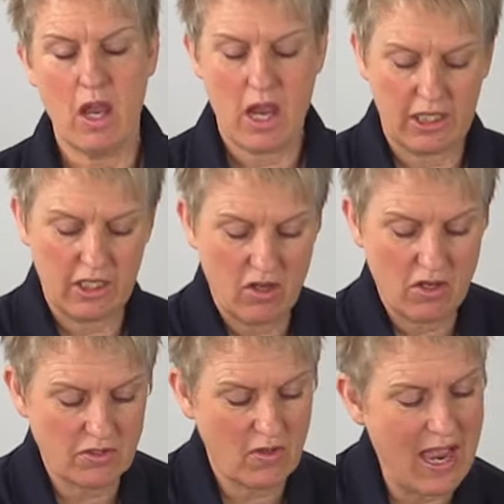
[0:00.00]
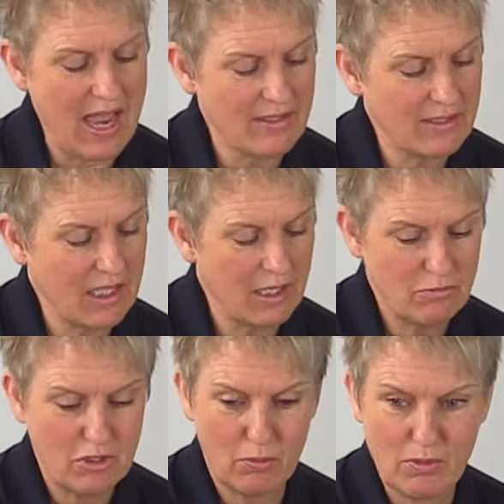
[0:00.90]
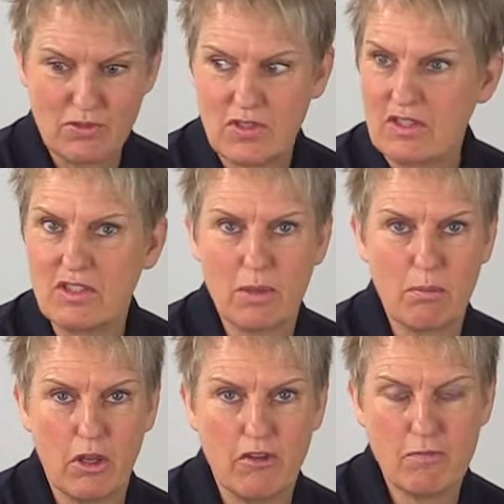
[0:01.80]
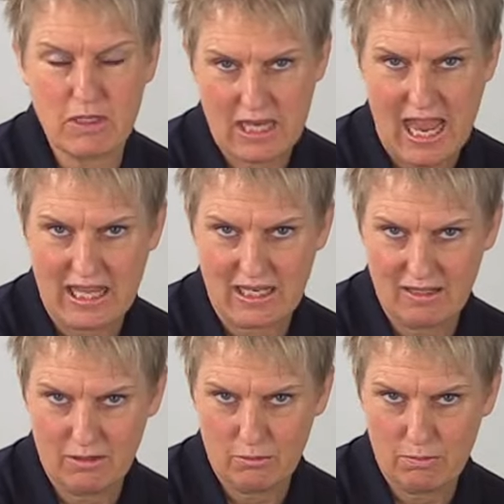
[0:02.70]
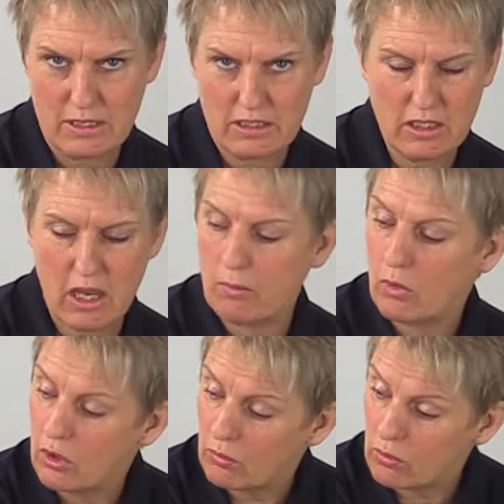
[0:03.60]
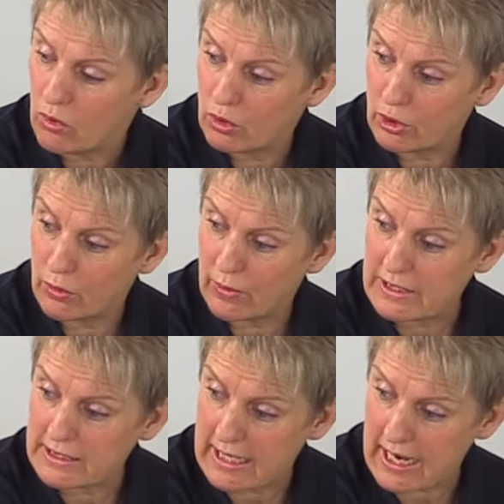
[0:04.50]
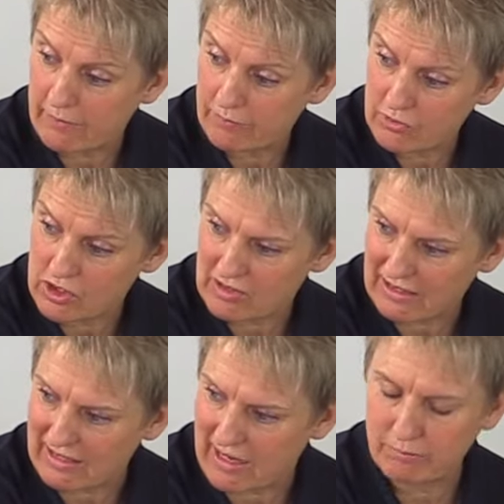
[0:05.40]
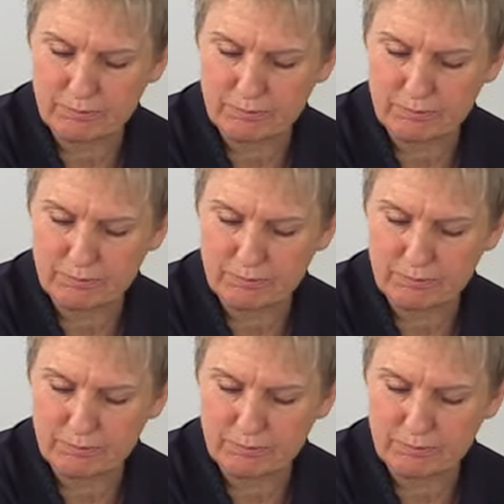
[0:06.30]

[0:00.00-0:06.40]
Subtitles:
I can also ask him to resist the movement, add a little bit. Now I'm going to roll you in, Dan, just like that.